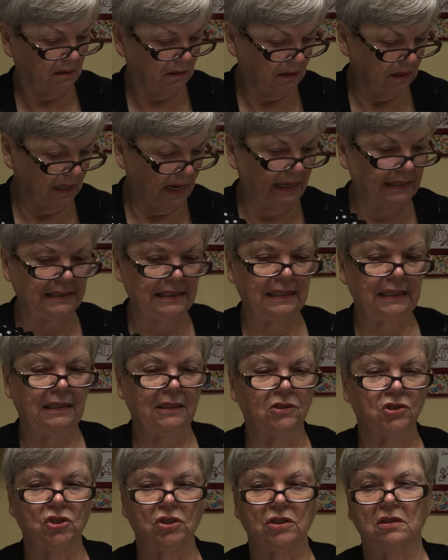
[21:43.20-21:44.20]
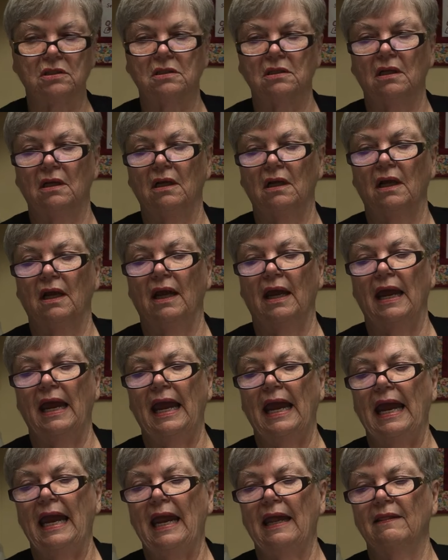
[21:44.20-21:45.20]
19 inches.
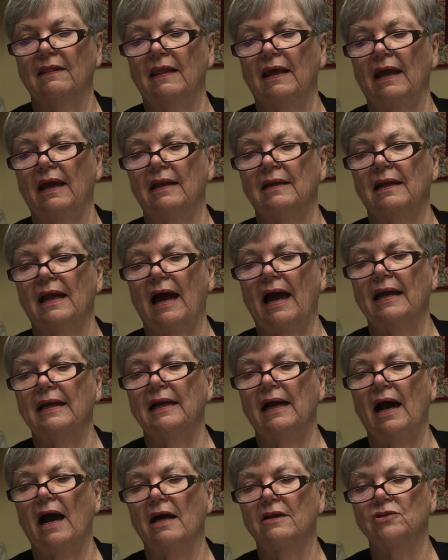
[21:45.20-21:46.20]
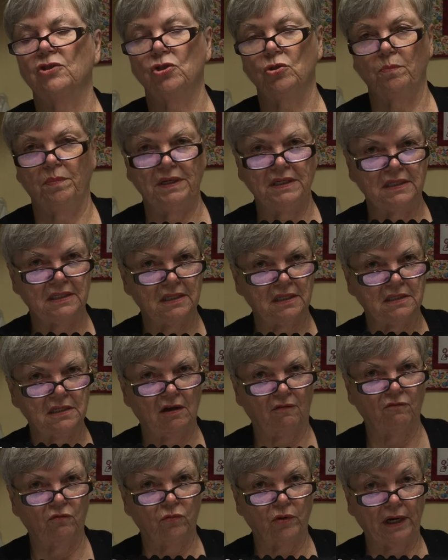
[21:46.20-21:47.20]
And then I cut 2 pieces
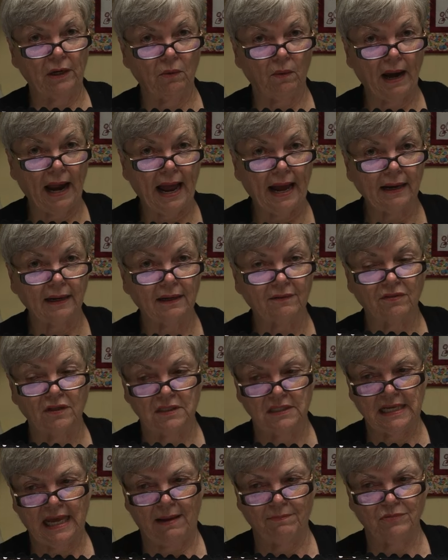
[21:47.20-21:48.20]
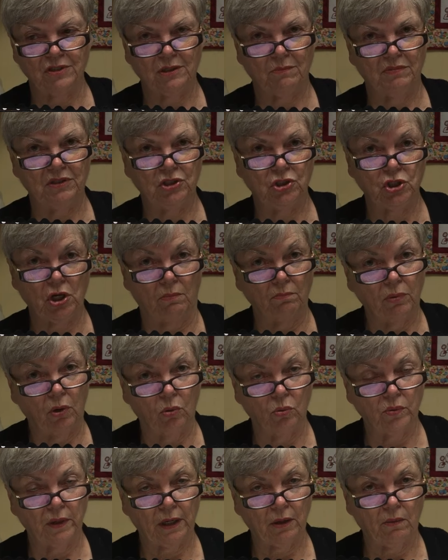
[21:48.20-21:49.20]
of rickrack. This happens to be
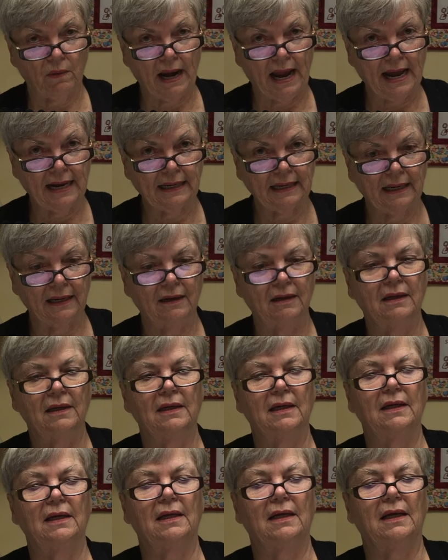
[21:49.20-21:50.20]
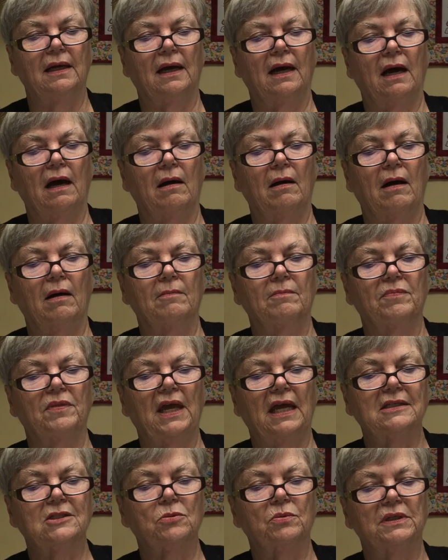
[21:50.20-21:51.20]
jumbo rickrack.
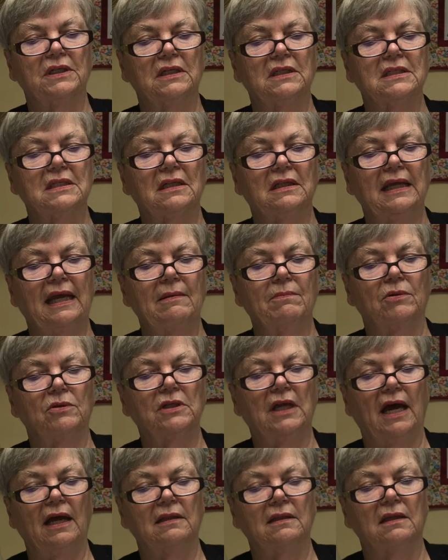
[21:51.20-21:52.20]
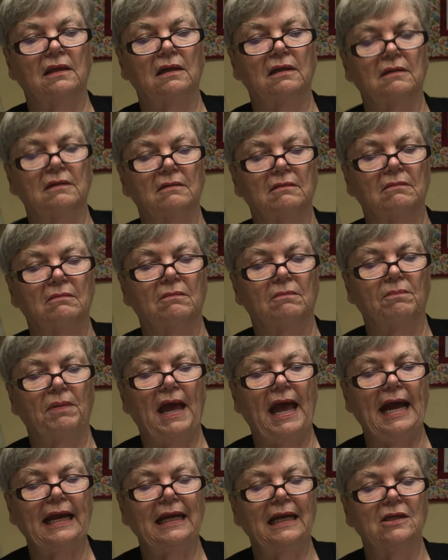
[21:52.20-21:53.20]
That's what it's labeled on the
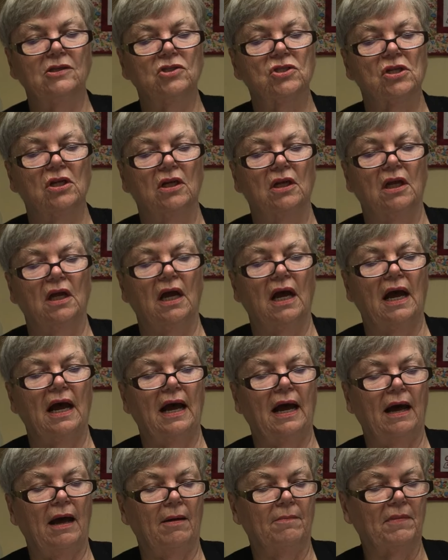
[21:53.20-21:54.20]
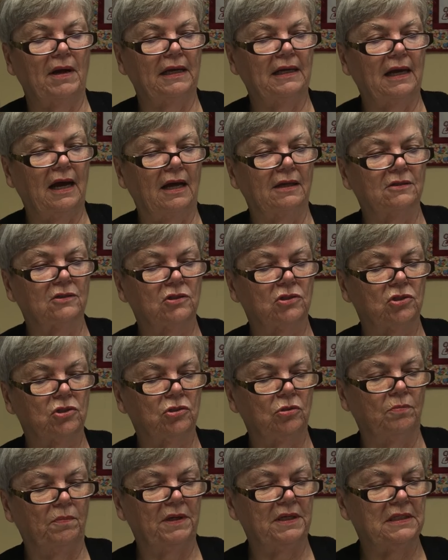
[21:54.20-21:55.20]
package. I cut
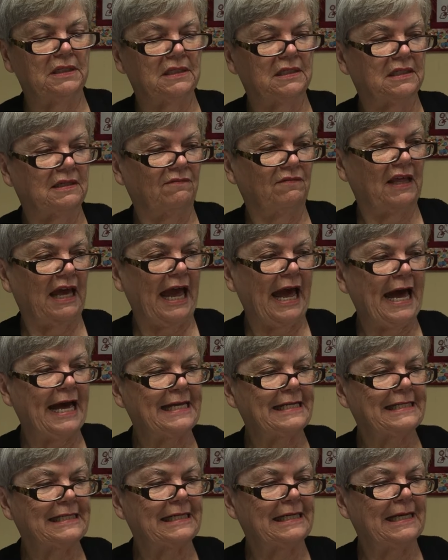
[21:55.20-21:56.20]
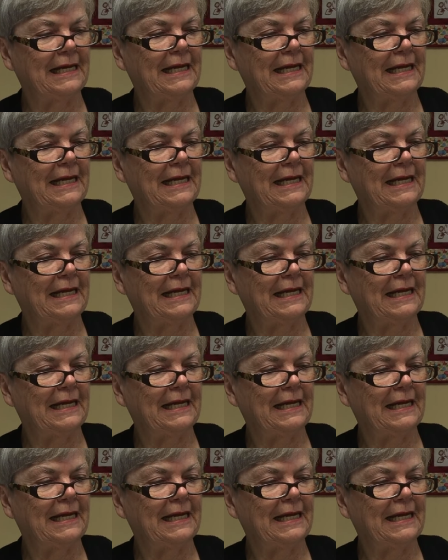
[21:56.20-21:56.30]
2 pieces of that,